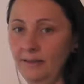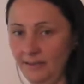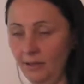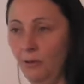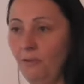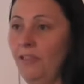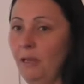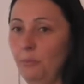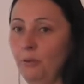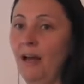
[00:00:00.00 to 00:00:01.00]
The whole
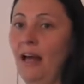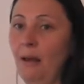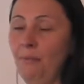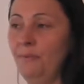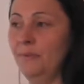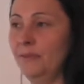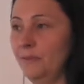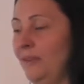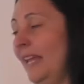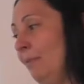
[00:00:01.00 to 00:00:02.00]
thing blew up,
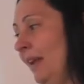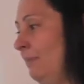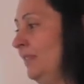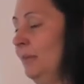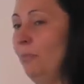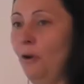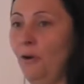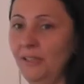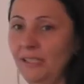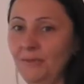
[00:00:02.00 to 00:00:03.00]
so they blamed the
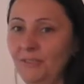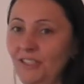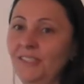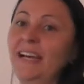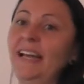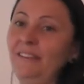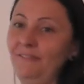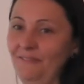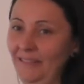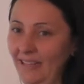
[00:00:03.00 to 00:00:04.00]
employees, which is kind of
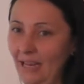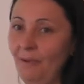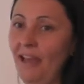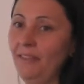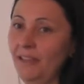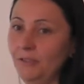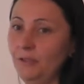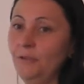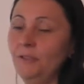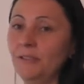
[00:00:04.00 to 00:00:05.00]
a bad thing
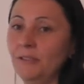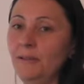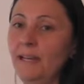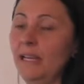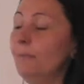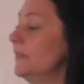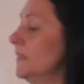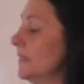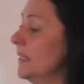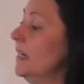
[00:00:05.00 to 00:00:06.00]
to do in Australia
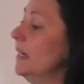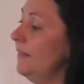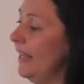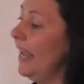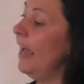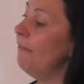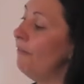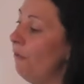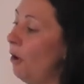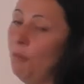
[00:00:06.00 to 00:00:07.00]
because they have
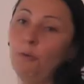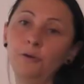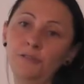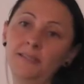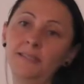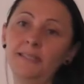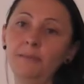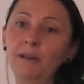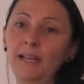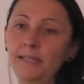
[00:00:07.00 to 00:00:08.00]
formal processes
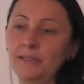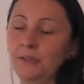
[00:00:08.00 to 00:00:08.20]
in place.